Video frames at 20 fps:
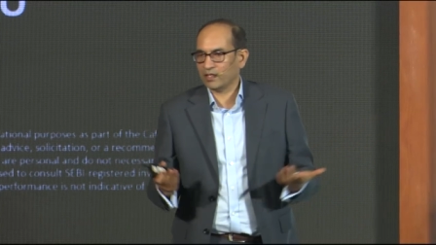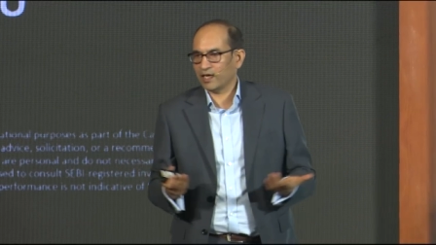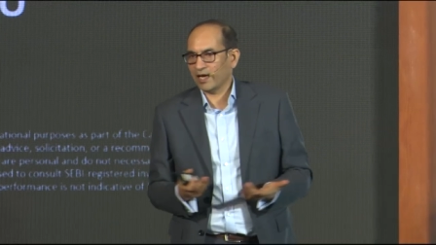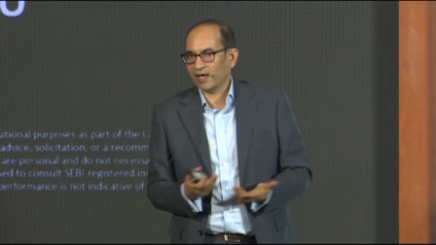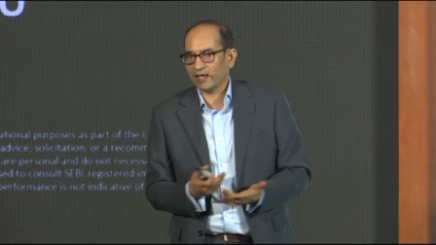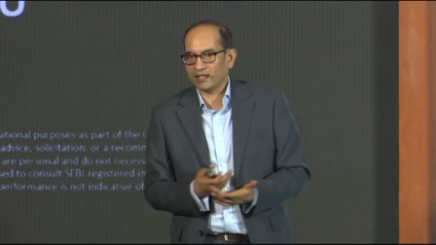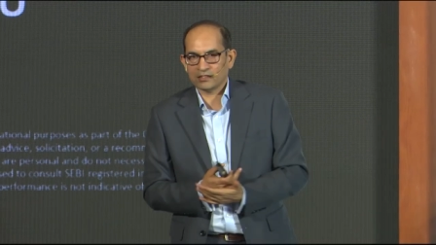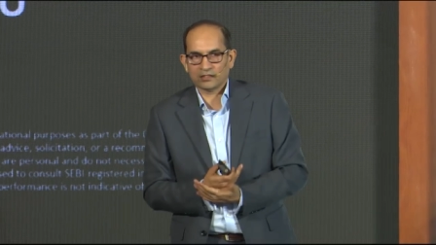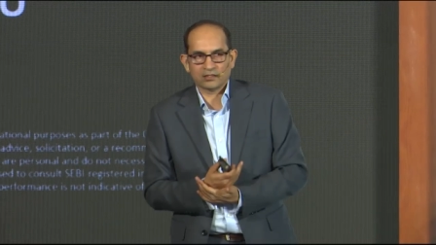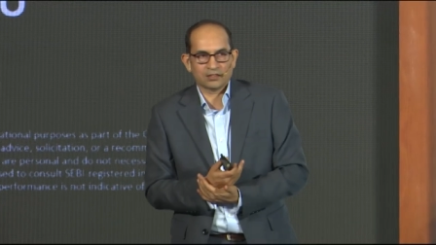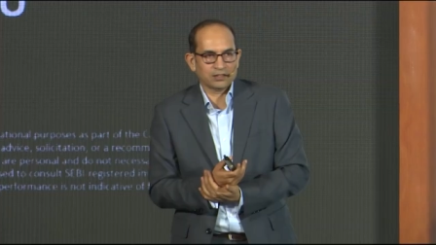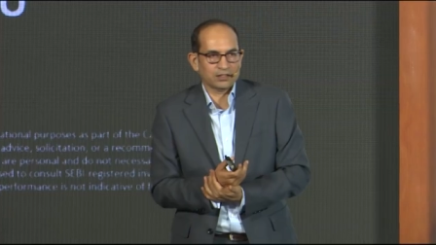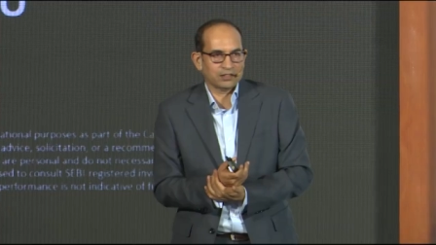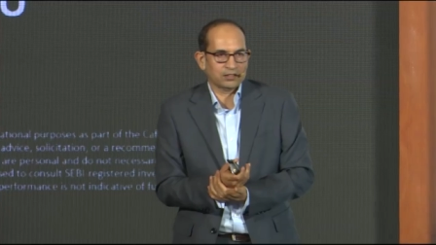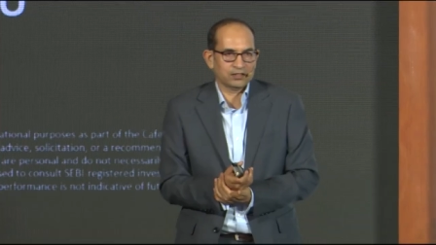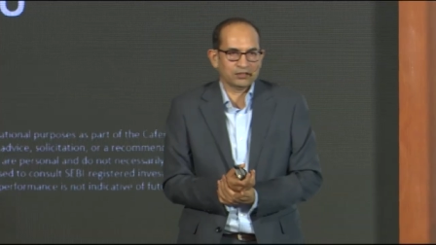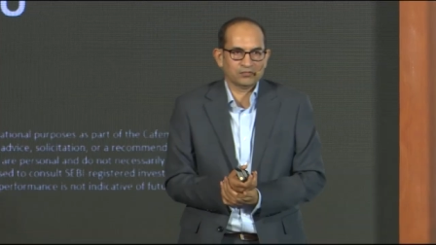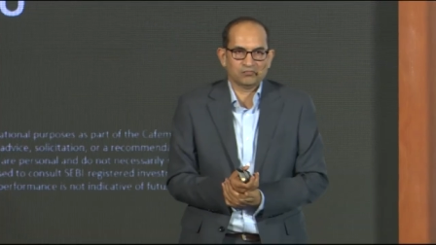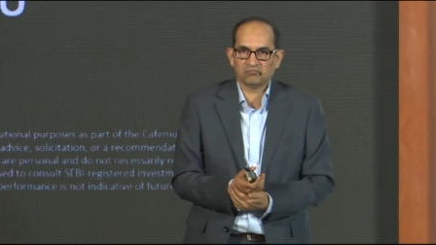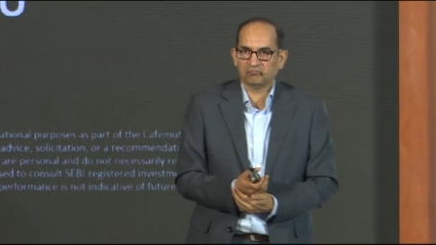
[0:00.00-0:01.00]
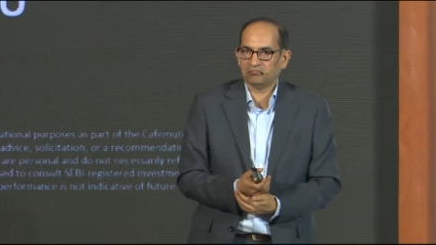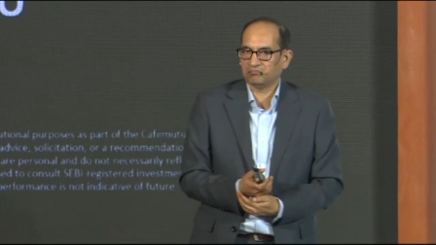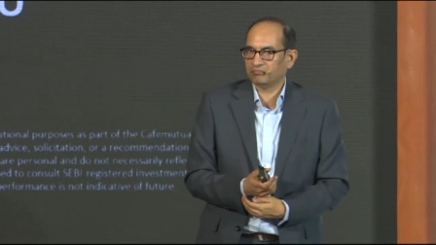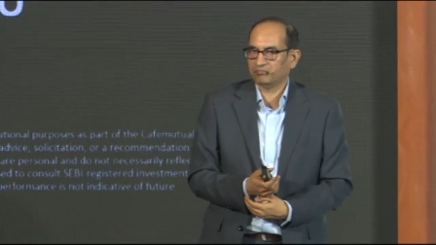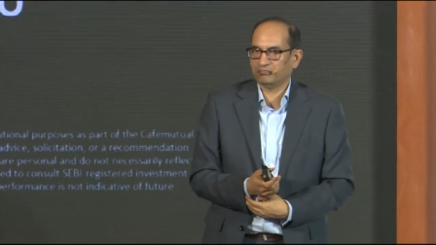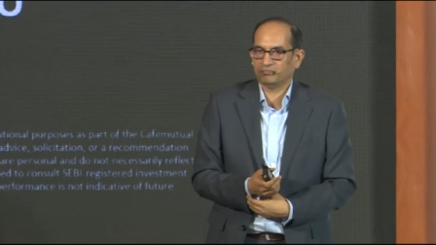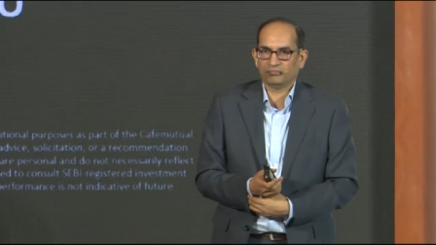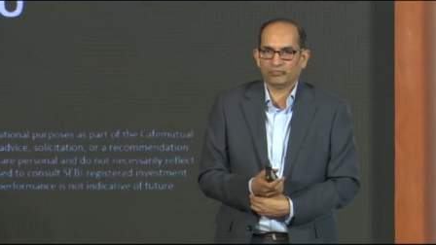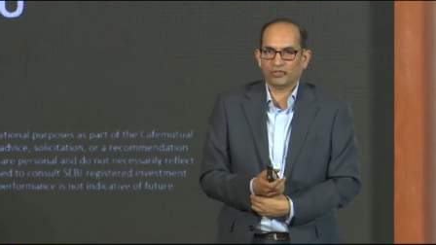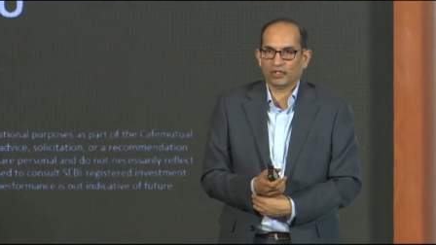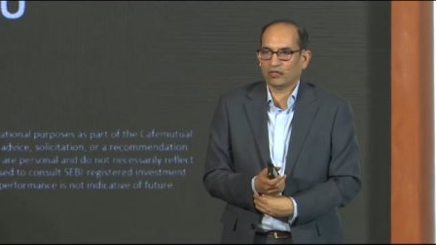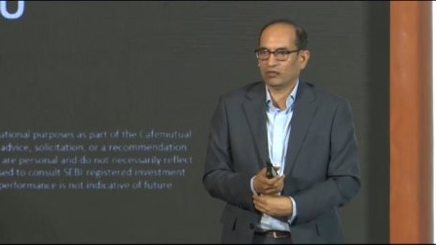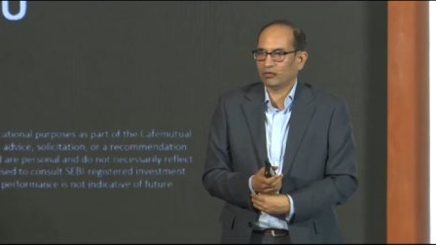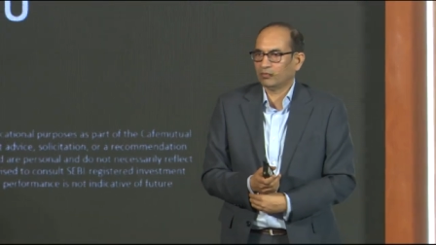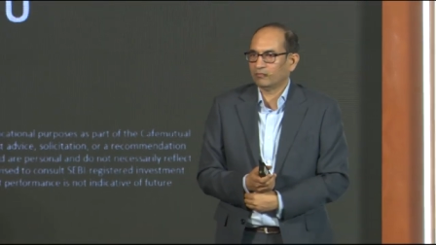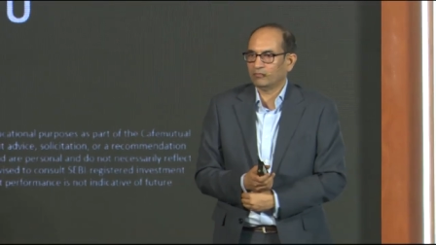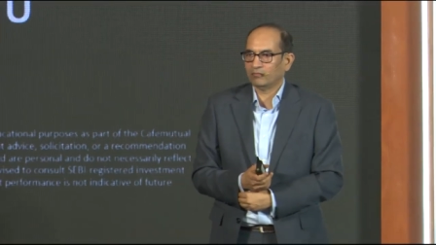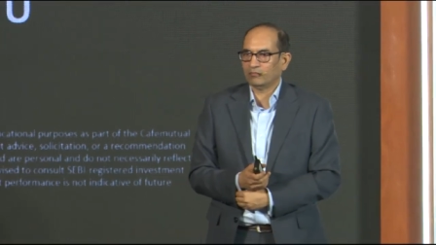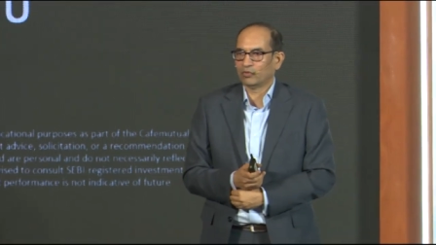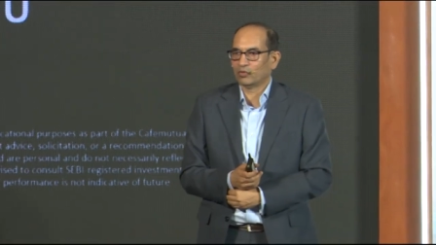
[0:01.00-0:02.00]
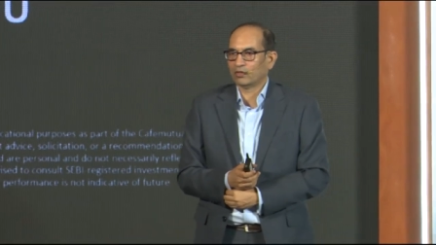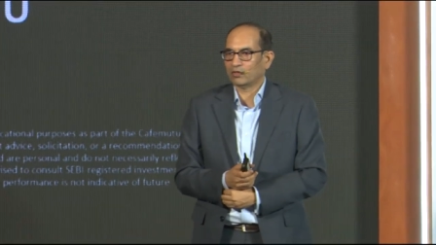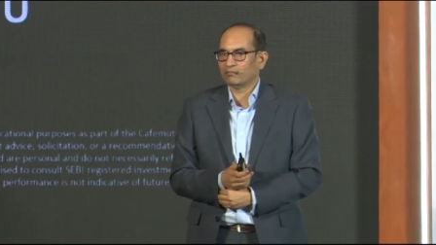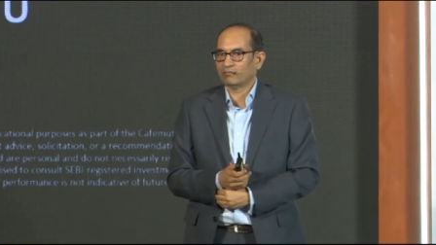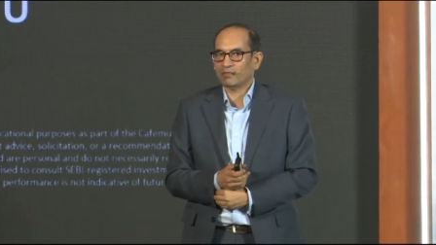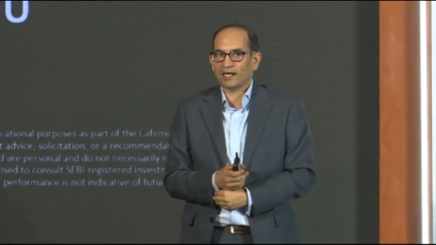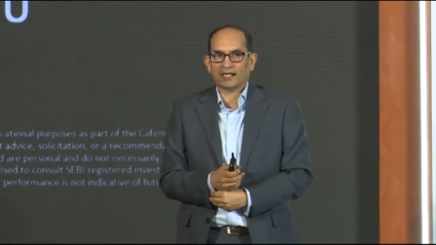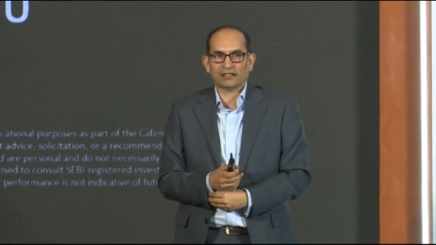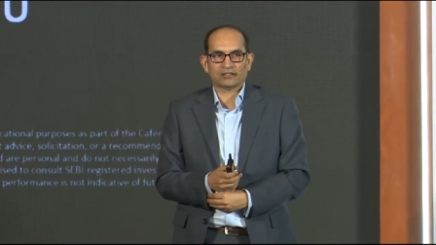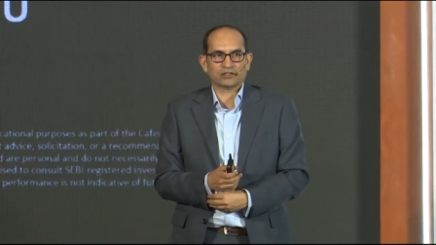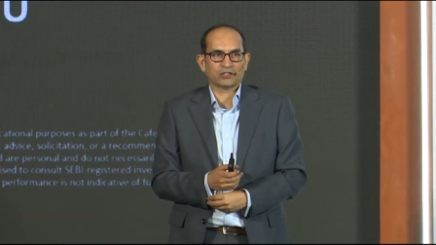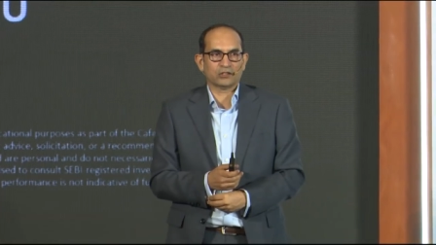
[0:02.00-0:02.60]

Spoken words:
as more maths,